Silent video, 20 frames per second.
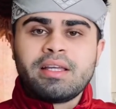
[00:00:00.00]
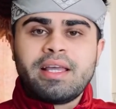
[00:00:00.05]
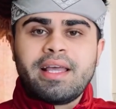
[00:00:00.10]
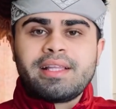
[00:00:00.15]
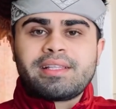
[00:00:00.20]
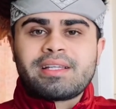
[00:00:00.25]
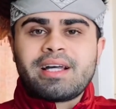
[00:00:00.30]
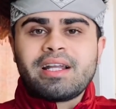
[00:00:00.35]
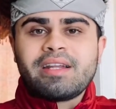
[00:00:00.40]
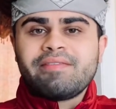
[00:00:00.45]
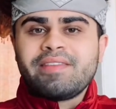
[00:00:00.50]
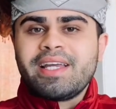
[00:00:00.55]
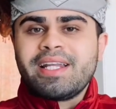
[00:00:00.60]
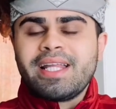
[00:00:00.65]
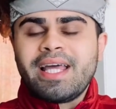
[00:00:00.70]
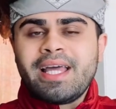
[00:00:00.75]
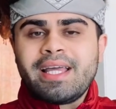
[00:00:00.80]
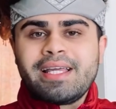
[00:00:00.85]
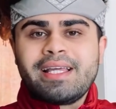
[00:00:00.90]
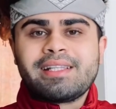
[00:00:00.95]
it's kind of in
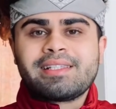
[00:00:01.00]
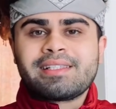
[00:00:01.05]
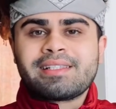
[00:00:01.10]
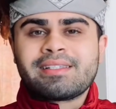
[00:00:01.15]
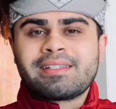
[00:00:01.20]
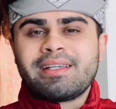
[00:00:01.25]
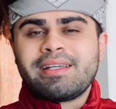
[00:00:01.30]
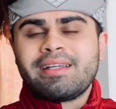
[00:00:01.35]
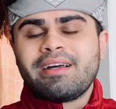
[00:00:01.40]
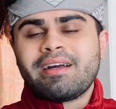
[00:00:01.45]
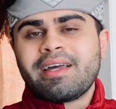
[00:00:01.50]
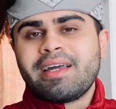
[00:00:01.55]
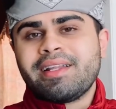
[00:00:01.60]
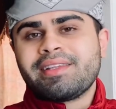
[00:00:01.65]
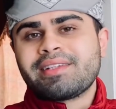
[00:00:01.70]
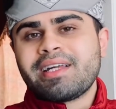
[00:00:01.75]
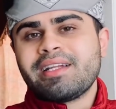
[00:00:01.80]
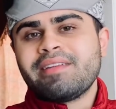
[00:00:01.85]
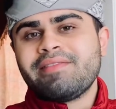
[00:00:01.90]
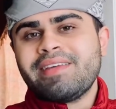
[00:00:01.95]
it it's again
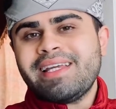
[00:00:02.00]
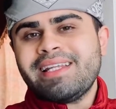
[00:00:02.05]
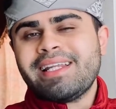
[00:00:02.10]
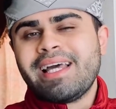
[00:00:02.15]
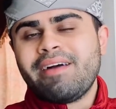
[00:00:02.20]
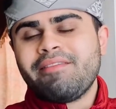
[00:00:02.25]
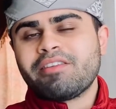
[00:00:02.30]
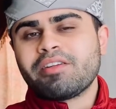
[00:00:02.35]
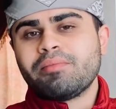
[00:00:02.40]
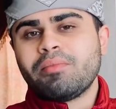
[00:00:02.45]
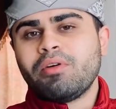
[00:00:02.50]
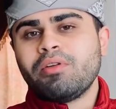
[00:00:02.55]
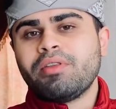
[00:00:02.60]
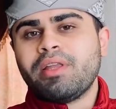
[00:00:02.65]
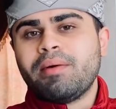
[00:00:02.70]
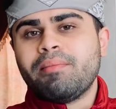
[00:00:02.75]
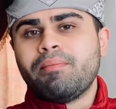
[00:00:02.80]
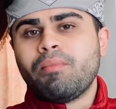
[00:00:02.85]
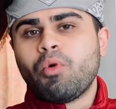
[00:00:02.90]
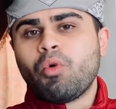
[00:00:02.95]
it's kind of inevitable
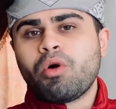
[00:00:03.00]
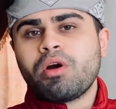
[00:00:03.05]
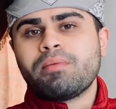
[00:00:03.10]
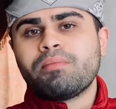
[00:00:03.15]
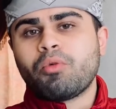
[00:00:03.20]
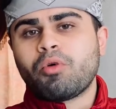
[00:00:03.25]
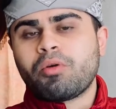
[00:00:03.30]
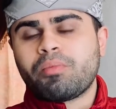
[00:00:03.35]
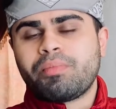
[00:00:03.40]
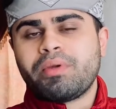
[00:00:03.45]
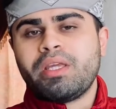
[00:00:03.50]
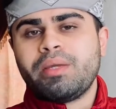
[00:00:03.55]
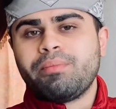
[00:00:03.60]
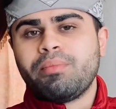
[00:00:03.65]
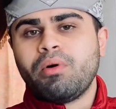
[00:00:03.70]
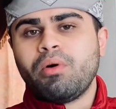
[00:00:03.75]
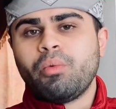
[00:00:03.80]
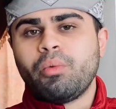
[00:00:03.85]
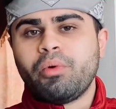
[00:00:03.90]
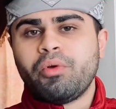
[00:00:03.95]
that more and more
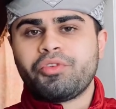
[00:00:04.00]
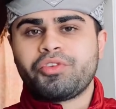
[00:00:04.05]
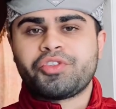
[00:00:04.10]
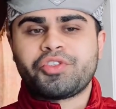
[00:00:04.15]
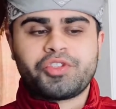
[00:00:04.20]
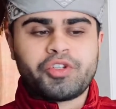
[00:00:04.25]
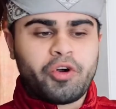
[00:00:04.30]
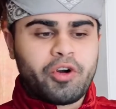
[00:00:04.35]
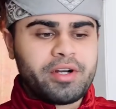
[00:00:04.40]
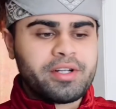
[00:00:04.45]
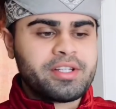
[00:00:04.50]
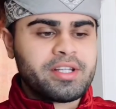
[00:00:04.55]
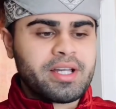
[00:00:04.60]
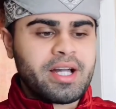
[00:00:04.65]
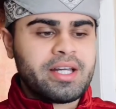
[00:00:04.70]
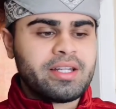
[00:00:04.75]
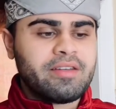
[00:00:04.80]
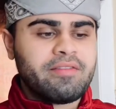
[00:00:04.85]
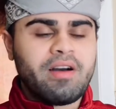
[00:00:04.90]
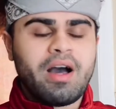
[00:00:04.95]
people will start to
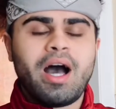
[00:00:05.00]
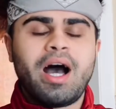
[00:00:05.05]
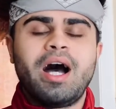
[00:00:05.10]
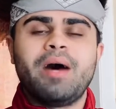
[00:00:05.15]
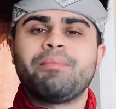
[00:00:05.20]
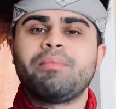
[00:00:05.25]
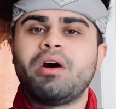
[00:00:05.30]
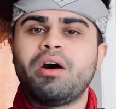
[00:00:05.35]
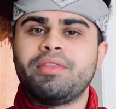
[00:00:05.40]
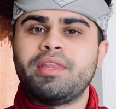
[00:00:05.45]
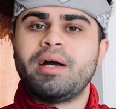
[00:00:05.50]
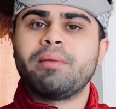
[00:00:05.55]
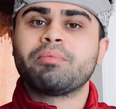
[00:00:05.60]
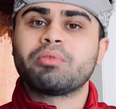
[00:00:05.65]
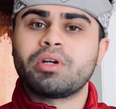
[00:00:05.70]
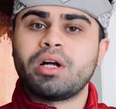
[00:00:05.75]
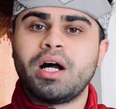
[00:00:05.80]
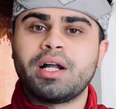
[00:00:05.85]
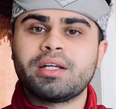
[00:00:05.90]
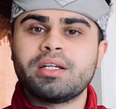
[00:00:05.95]
kind of hop on that
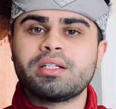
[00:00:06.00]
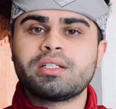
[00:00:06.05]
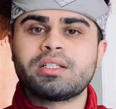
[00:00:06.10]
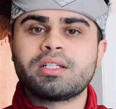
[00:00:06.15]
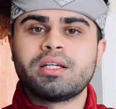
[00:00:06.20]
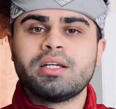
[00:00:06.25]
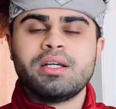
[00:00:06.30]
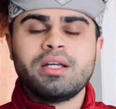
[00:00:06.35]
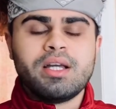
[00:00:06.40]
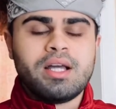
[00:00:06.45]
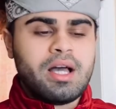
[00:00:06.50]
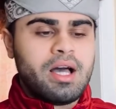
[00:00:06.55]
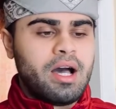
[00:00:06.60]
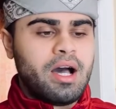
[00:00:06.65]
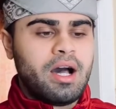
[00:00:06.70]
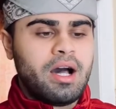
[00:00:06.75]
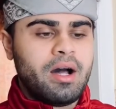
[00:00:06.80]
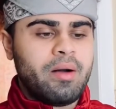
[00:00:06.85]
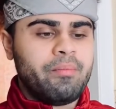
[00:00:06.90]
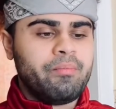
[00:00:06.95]
product
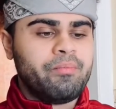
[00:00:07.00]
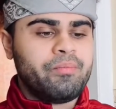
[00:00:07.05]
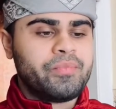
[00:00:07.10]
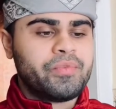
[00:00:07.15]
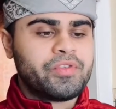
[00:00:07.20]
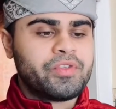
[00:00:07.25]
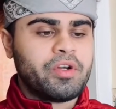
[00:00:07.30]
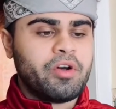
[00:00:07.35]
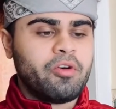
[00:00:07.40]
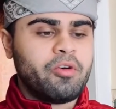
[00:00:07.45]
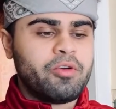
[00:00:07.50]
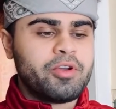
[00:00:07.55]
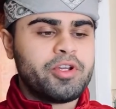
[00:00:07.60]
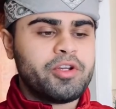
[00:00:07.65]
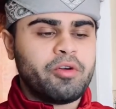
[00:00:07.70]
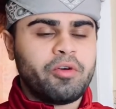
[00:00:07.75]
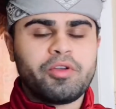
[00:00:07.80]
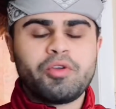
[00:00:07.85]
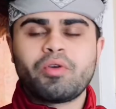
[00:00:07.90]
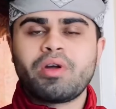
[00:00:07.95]
um, so, you
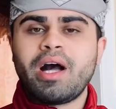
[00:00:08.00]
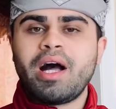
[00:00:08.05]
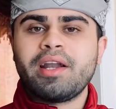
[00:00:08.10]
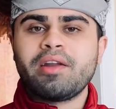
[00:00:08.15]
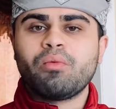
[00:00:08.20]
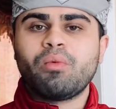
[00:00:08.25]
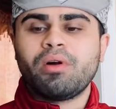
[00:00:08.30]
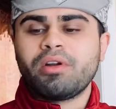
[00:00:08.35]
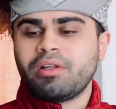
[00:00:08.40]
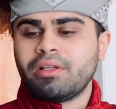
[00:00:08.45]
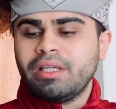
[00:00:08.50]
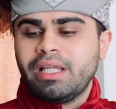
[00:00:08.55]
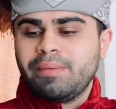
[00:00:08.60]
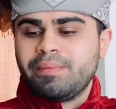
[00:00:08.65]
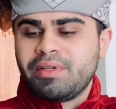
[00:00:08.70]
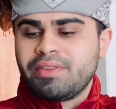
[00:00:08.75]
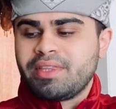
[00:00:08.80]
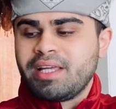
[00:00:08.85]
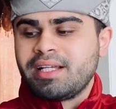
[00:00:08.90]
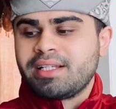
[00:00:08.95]
know, you kind of want to
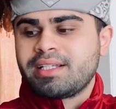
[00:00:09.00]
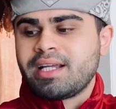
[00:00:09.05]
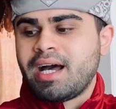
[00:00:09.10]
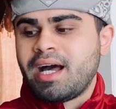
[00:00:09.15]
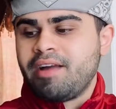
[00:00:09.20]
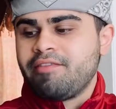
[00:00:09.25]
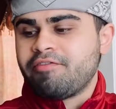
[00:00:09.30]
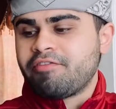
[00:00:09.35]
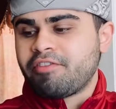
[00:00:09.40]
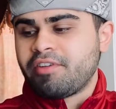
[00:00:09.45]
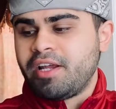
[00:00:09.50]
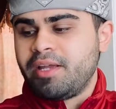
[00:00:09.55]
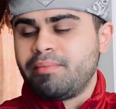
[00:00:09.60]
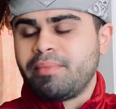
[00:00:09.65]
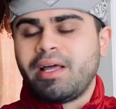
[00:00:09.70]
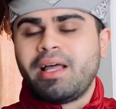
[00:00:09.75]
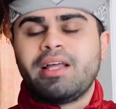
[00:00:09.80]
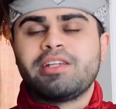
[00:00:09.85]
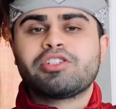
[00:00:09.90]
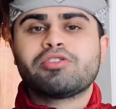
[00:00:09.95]
limit that time
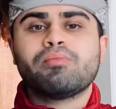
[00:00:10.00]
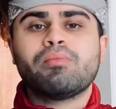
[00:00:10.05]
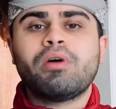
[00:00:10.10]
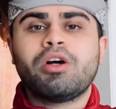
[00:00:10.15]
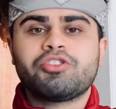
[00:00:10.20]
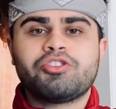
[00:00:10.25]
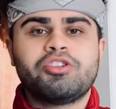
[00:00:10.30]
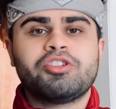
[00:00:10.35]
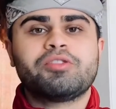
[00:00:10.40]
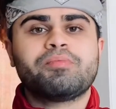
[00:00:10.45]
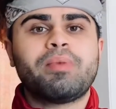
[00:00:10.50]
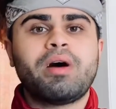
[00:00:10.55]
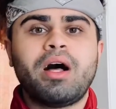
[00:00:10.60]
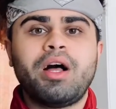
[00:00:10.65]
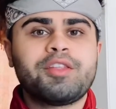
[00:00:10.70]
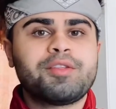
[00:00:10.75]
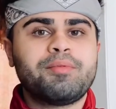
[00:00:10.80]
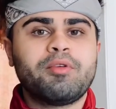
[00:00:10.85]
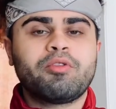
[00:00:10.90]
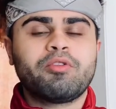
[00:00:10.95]
frame as much as
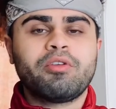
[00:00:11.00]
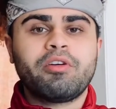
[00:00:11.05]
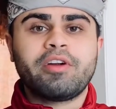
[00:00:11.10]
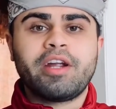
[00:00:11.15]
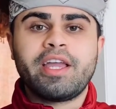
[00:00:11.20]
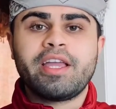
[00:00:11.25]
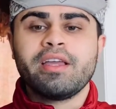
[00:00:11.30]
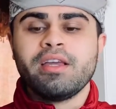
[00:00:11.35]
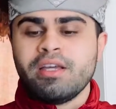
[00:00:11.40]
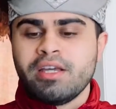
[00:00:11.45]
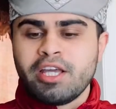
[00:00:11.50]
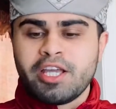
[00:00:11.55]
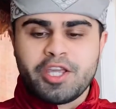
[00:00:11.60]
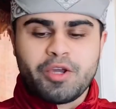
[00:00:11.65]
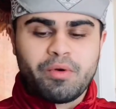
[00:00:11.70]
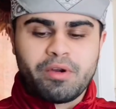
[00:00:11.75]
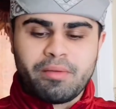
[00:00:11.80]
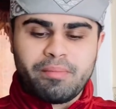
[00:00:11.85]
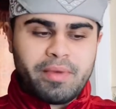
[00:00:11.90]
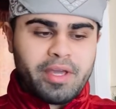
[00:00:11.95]
possible, right? You
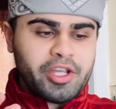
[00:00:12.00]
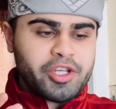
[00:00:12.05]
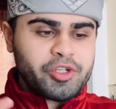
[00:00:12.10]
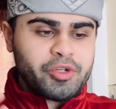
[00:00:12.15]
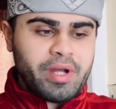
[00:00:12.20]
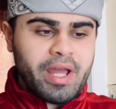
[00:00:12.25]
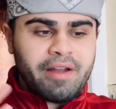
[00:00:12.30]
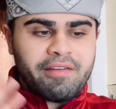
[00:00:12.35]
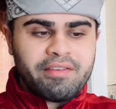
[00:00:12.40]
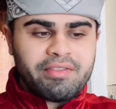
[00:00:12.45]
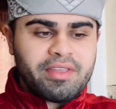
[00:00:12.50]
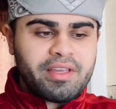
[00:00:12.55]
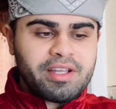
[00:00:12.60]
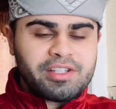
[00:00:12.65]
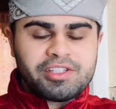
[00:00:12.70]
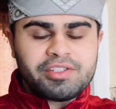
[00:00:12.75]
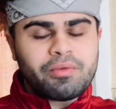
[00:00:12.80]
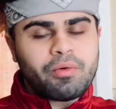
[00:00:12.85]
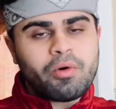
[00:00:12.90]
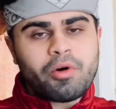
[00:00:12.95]
want to make sure everything
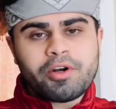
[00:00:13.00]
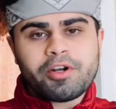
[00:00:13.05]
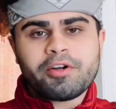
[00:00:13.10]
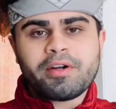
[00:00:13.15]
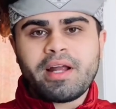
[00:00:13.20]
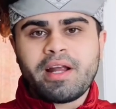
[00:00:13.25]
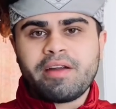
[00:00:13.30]
is in order,